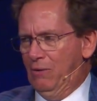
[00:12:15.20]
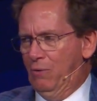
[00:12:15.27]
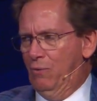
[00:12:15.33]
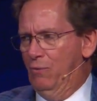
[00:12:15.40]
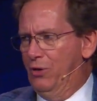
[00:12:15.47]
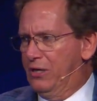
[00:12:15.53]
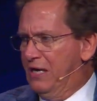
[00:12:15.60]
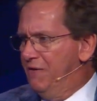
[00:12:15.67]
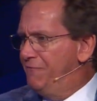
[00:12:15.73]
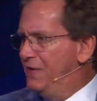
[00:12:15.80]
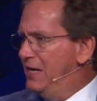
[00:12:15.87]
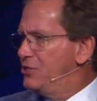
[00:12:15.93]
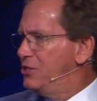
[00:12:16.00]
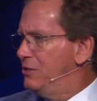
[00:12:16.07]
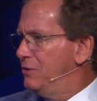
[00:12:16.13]
We're
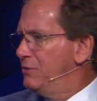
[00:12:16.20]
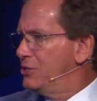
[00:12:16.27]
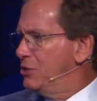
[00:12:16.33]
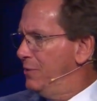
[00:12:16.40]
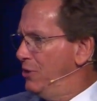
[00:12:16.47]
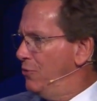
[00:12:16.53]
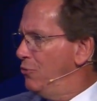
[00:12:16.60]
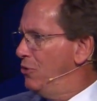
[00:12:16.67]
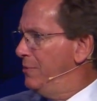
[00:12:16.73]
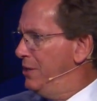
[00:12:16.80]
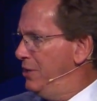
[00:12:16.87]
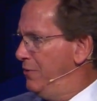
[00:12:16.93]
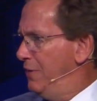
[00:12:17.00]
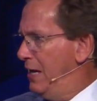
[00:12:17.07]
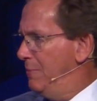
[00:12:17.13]
confessional, so we don't normally
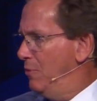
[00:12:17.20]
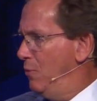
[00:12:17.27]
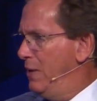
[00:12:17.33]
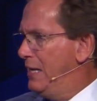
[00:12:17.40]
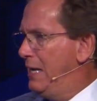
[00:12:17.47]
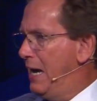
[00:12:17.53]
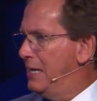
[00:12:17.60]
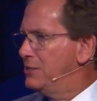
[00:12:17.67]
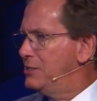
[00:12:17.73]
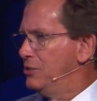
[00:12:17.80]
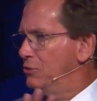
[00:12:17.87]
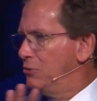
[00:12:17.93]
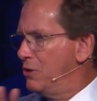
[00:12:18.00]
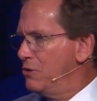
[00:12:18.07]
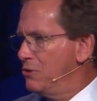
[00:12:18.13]
do that, but we can
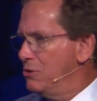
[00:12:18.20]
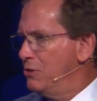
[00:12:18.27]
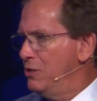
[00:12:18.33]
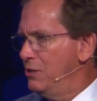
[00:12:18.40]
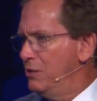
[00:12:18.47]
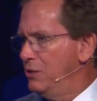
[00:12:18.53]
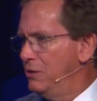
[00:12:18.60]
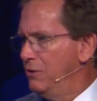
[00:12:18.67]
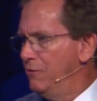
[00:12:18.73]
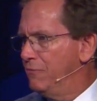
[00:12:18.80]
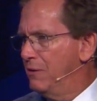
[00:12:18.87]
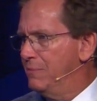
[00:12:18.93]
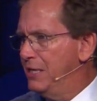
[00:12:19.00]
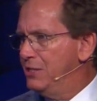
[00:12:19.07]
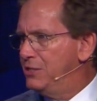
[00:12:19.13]
still learn
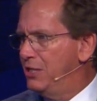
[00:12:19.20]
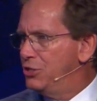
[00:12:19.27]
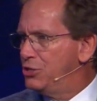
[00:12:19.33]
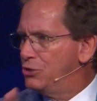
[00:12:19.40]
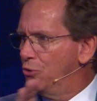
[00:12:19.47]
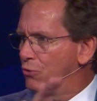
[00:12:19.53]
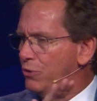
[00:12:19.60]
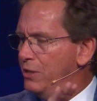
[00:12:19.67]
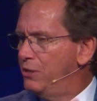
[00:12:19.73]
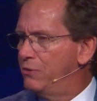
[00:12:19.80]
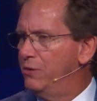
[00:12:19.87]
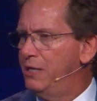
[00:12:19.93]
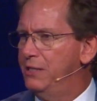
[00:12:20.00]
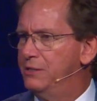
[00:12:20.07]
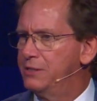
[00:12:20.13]
from these historic
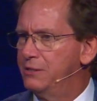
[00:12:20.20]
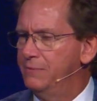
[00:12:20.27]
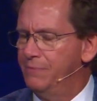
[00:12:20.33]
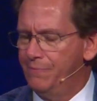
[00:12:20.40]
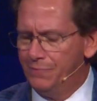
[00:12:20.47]
creeds.